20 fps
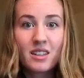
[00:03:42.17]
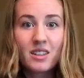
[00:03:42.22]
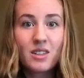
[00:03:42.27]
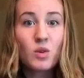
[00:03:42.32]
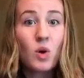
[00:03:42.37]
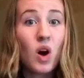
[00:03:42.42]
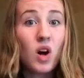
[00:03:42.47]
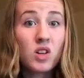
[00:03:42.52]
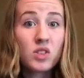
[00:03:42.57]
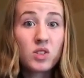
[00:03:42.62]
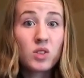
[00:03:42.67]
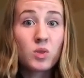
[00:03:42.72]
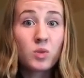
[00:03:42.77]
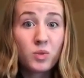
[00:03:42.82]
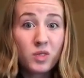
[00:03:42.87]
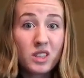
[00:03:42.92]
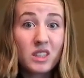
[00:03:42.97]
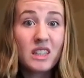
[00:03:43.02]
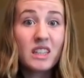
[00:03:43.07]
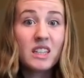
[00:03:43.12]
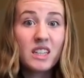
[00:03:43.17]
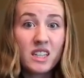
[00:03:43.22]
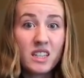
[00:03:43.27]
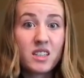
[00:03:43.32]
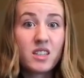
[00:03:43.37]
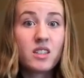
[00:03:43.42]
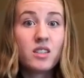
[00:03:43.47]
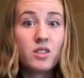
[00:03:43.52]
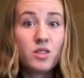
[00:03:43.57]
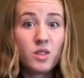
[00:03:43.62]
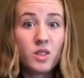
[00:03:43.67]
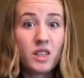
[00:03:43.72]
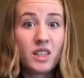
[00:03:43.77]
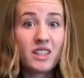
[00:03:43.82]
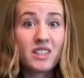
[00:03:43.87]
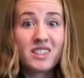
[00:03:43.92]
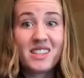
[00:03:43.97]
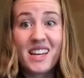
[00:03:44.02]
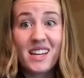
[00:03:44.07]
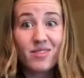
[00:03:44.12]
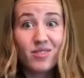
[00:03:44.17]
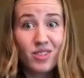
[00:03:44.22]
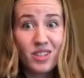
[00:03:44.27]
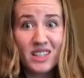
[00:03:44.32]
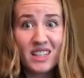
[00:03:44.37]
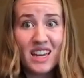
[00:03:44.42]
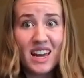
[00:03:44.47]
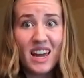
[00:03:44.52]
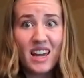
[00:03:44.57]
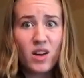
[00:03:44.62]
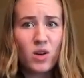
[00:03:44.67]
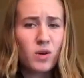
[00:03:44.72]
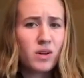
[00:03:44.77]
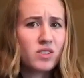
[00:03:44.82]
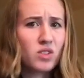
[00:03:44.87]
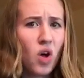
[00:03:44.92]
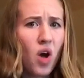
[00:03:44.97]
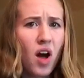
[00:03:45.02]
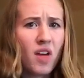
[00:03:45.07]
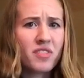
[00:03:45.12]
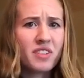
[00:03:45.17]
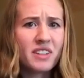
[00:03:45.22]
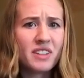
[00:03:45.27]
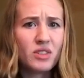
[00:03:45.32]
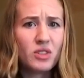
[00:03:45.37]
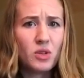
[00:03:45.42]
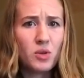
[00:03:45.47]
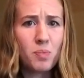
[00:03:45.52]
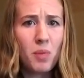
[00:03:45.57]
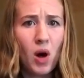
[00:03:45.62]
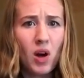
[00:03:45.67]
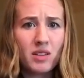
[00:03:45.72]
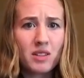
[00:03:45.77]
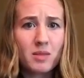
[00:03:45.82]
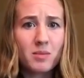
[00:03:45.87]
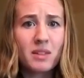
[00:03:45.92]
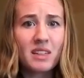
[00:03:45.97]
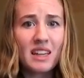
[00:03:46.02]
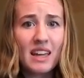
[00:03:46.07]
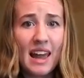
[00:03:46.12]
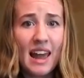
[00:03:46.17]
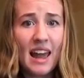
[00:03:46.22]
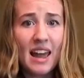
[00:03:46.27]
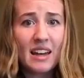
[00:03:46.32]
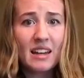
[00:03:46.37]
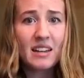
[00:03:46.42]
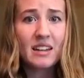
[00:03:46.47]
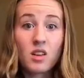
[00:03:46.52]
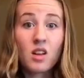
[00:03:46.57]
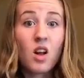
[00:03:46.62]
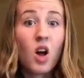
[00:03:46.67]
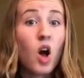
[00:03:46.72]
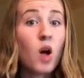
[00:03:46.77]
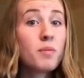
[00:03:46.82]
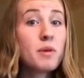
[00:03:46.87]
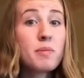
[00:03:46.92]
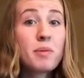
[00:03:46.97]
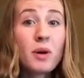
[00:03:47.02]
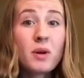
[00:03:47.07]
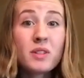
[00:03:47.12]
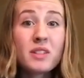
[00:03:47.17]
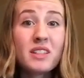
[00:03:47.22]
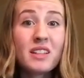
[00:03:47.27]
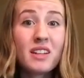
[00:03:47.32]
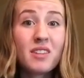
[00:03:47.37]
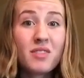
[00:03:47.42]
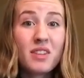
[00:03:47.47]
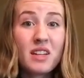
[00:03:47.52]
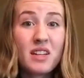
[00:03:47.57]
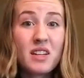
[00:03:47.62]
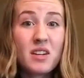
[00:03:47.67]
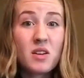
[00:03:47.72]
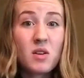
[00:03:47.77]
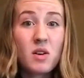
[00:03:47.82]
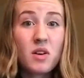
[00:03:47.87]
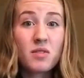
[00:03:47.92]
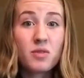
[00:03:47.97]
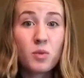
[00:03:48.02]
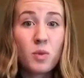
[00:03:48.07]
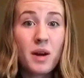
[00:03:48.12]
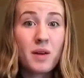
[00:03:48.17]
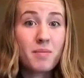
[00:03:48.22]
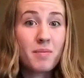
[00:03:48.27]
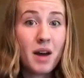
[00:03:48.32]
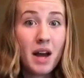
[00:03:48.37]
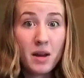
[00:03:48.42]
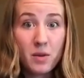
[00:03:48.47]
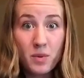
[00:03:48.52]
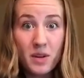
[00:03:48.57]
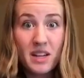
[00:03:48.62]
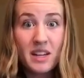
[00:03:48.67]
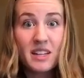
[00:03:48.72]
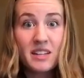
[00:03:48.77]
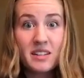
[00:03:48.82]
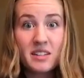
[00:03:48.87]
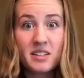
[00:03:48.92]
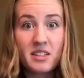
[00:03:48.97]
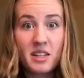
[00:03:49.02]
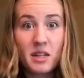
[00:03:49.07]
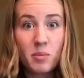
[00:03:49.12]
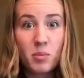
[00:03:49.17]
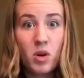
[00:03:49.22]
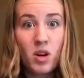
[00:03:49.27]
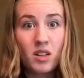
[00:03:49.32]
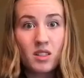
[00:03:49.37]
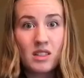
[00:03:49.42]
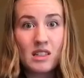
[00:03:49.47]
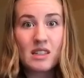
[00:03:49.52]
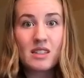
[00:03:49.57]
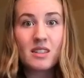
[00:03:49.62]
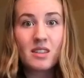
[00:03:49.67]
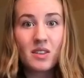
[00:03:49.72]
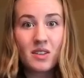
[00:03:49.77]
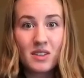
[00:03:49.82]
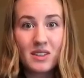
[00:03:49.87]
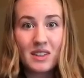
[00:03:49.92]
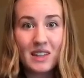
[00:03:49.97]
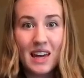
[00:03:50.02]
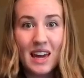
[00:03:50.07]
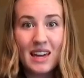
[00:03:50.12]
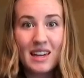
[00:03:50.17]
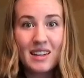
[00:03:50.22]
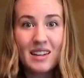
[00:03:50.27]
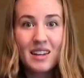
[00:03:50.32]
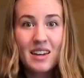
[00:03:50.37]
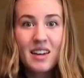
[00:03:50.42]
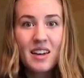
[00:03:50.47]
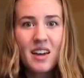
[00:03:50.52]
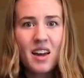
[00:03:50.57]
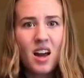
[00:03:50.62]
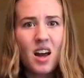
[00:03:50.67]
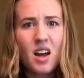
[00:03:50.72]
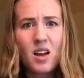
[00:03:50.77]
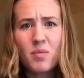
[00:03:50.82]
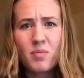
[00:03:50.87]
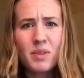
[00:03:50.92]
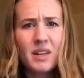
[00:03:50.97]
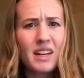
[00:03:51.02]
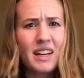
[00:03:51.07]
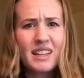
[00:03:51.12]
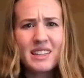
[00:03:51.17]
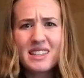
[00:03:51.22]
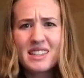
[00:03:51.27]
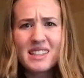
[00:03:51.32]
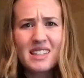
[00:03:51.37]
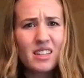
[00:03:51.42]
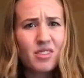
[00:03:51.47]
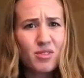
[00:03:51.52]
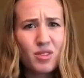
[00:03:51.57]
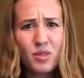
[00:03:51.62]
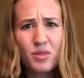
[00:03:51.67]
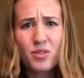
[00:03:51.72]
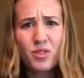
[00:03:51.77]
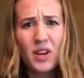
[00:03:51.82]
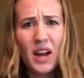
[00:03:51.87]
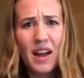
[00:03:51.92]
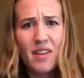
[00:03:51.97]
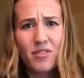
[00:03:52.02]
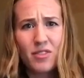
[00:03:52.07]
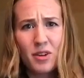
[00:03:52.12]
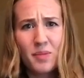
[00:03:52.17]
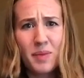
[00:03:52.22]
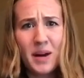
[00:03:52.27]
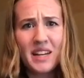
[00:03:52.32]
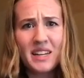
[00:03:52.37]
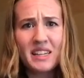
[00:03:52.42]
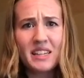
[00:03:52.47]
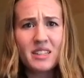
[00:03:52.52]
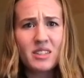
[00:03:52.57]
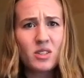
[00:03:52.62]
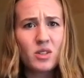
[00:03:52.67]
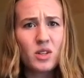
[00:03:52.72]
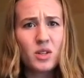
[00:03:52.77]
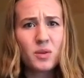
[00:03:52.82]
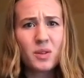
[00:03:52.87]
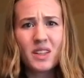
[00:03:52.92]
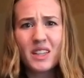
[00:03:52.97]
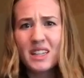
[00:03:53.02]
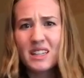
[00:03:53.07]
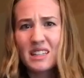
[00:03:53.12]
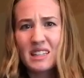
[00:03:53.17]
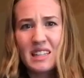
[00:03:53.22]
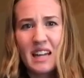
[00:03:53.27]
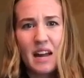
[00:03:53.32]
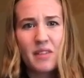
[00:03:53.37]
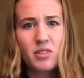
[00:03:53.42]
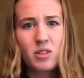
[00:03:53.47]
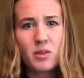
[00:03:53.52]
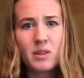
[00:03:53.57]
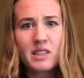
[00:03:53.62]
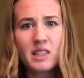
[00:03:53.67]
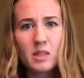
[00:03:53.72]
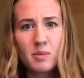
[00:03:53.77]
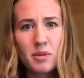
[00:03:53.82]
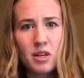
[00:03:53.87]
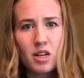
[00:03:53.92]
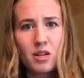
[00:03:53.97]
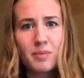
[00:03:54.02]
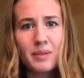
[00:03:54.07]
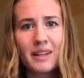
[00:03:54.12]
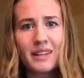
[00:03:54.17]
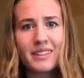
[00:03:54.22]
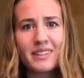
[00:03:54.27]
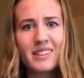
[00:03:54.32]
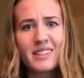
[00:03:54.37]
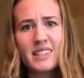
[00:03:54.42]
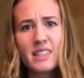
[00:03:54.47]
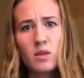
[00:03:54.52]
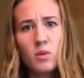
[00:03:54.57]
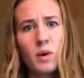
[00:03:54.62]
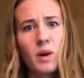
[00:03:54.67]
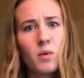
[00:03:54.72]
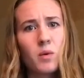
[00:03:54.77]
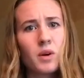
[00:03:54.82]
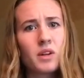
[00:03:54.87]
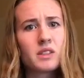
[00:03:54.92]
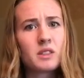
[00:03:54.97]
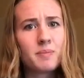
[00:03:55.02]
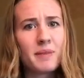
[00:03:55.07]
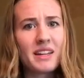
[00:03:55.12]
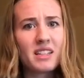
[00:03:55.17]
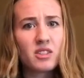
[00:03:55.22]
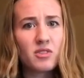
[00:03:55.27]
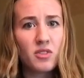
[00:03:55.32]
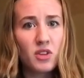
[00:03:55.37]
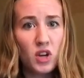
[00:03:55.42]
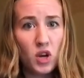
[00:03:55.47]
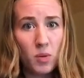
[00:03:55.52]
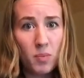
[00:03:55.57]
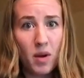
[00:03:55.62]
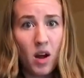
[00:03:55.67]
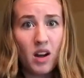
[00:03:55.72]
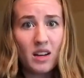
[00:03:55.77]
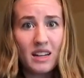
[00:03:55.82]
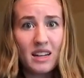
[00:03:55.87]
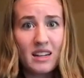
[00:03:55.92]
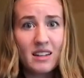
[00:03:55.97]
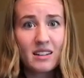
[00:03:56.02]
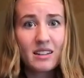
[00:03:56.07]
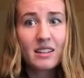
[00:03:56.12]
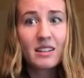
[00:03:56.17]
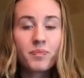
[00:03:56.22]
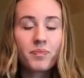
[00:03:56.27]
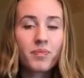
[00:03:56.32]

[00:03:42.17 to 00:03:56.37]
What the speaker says: You also really need to do this every day or as often as you possibly can. I'll be posting a video of what my reconditioning process looked like, but it's different for everybody, so you really just have to experiment and see what works best for your body.